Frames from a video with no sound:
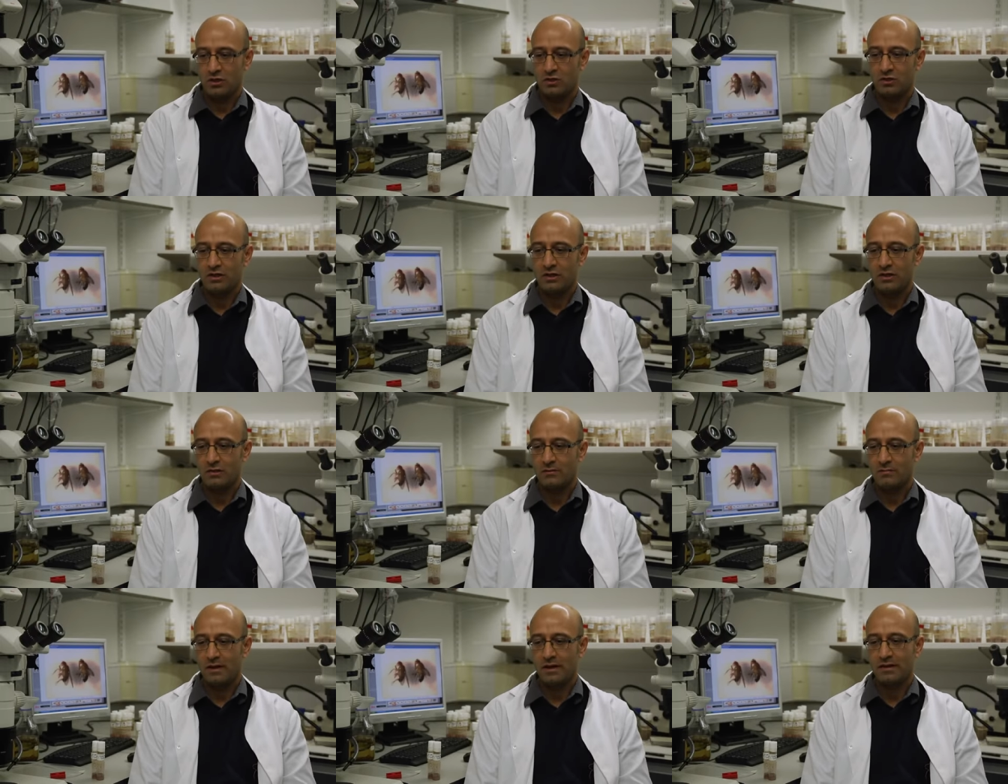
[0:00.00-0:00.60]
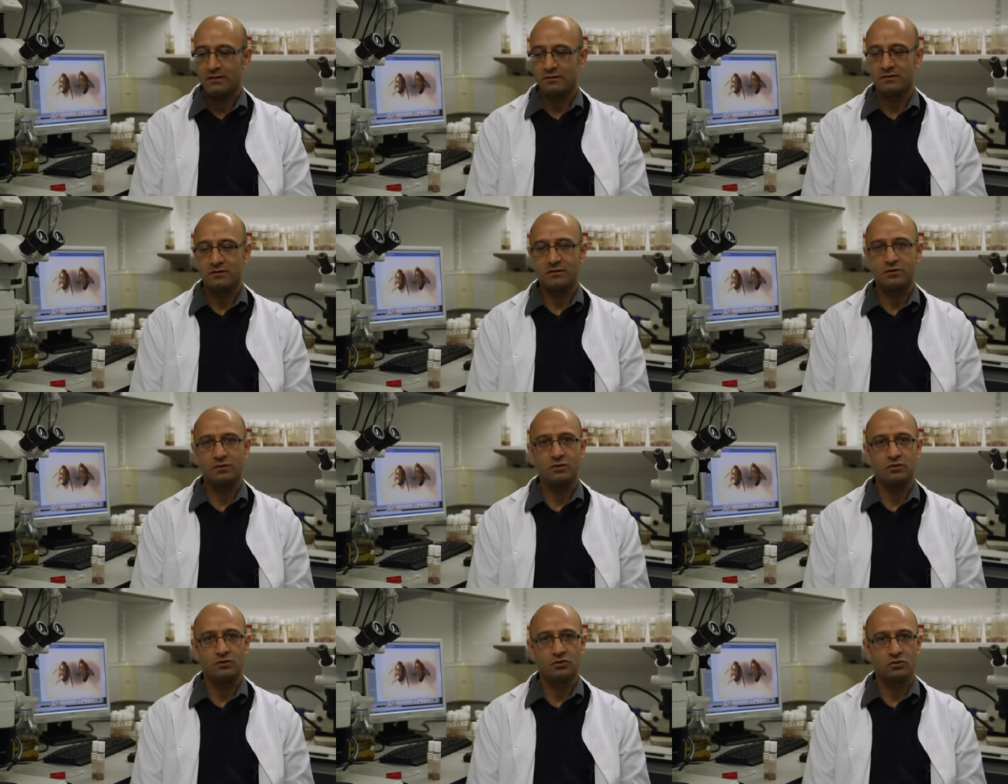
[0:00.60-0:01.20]
You need a place
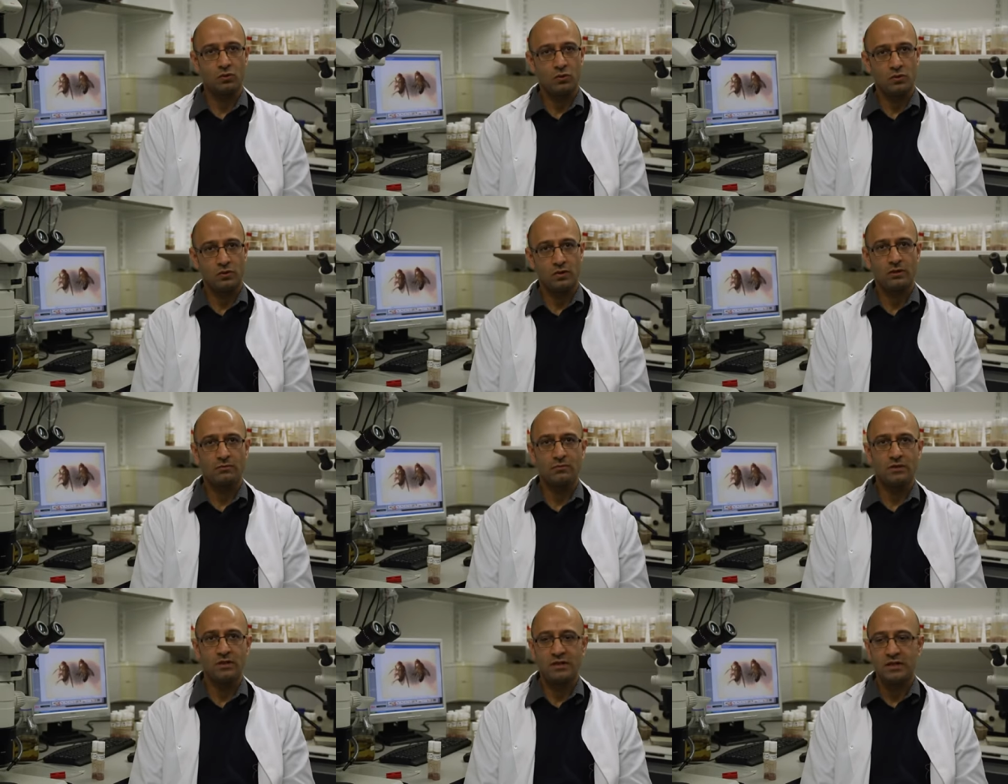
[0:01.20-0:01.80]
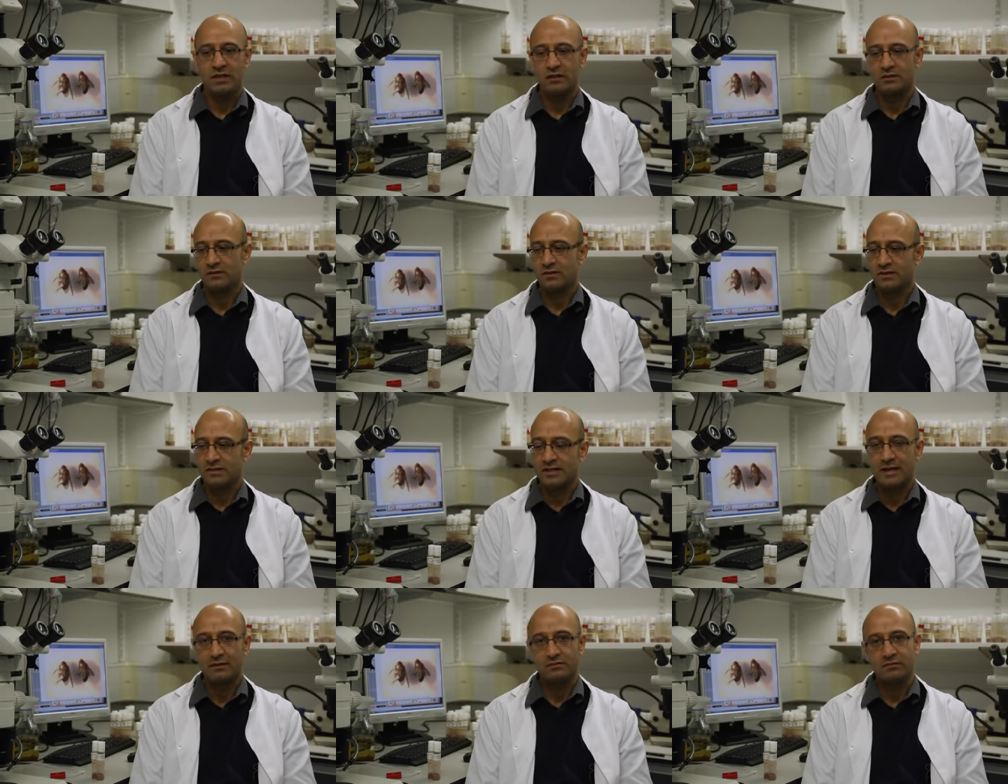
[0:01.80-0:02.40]
to store them. You need
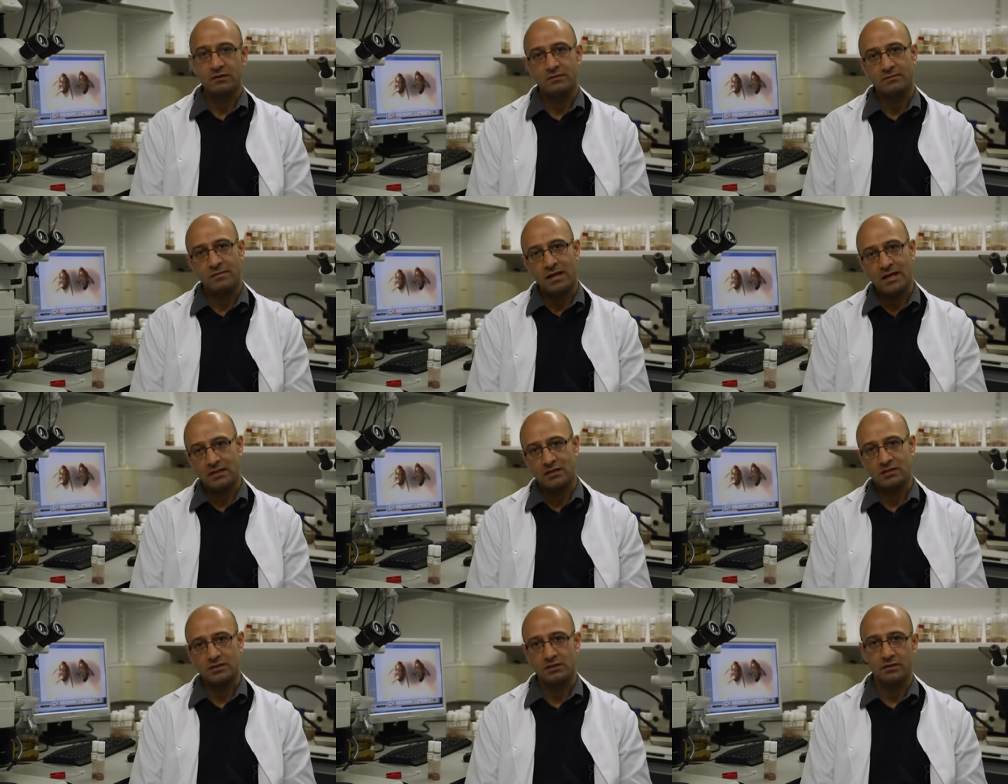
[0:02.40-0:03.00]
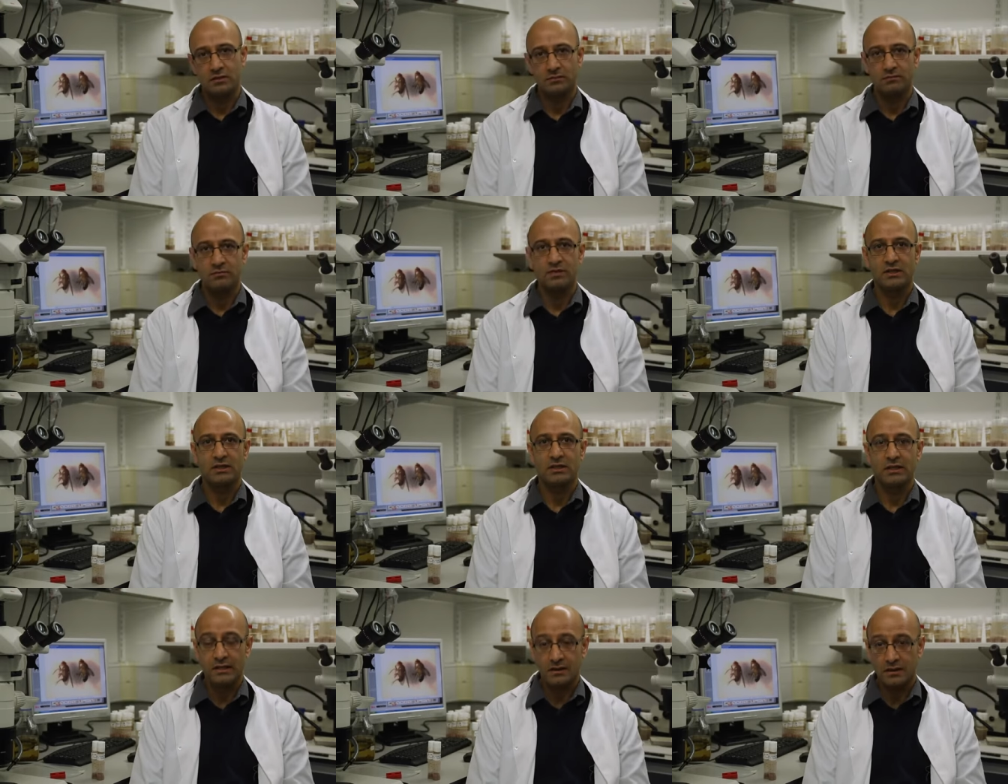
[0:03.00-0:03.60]
staff to manage them,
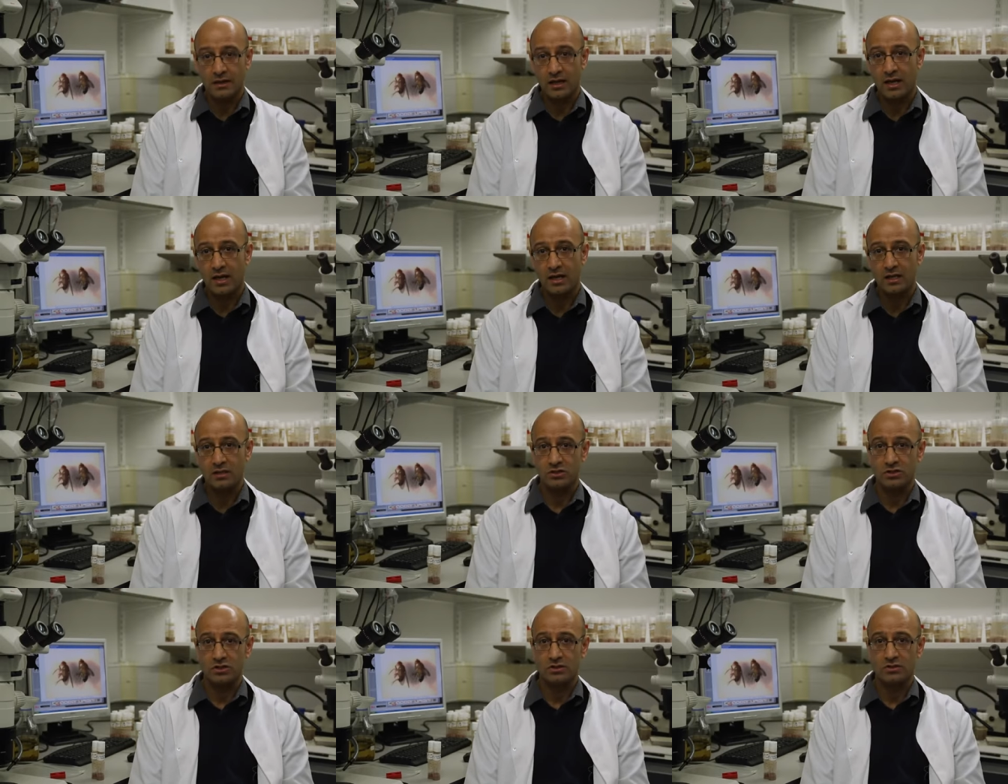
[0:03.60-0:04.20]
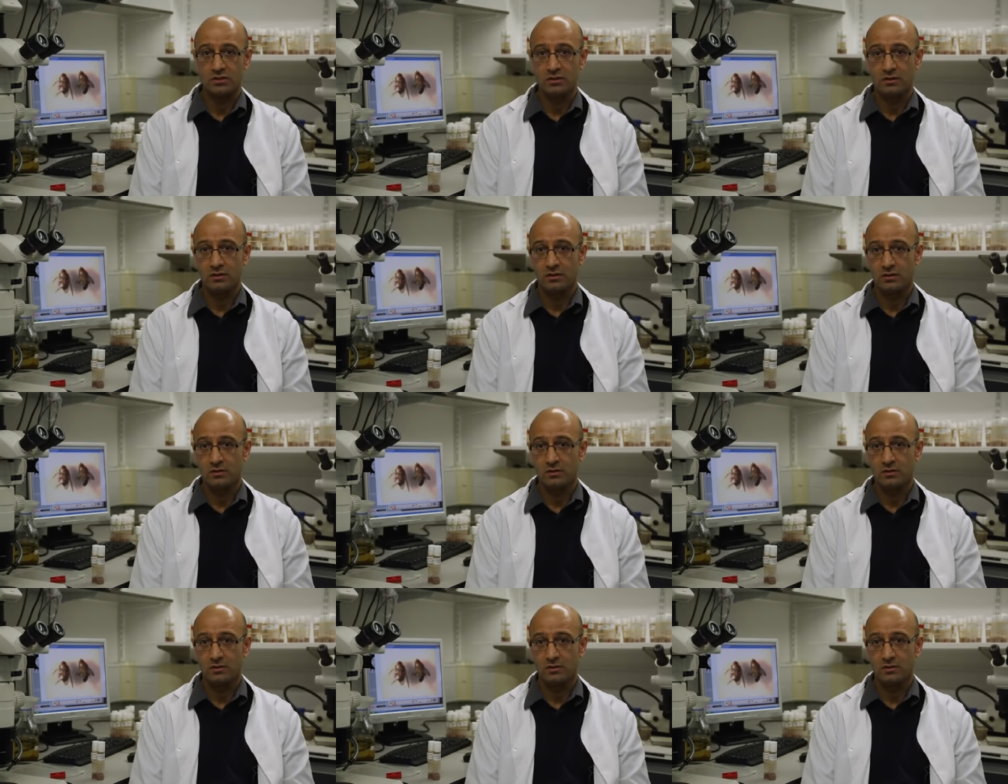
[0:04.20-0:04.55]
to clean their cages.